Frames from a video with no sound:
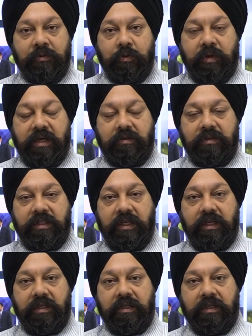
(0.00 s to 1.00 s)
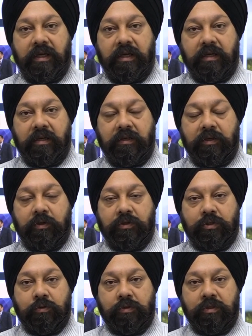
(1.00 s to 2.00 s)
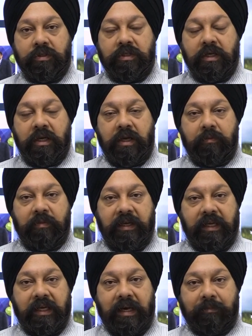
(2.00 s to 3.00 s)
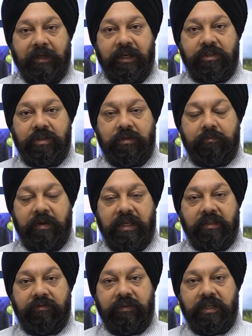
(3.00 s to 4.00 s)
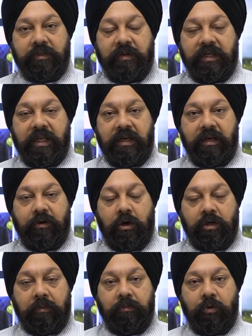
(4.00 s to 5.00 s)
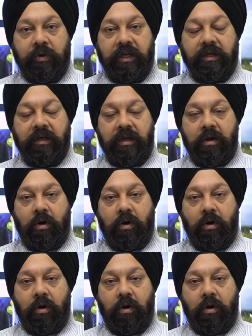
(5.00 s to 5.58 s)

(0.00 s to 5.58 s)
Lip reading: we do get to see students making an application, paying the fees, but then not uploading